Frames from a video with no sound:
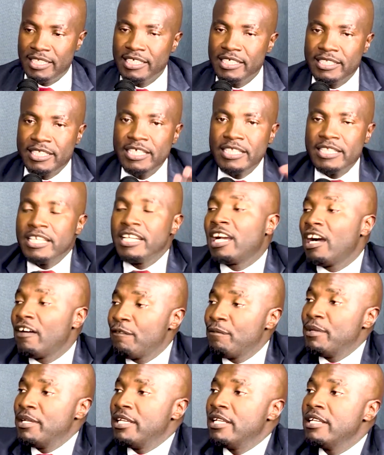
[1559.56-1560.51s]
the, the, the
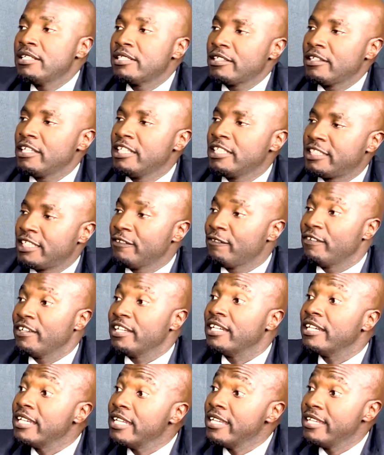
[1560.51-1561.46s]
government is is
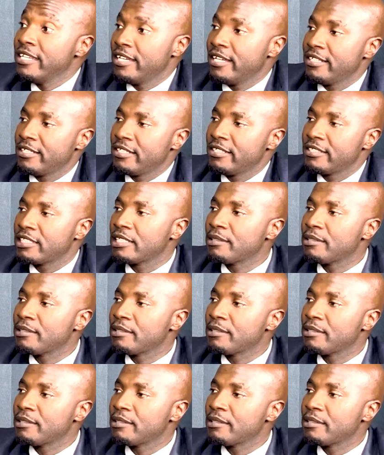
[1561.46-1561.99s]
even lenient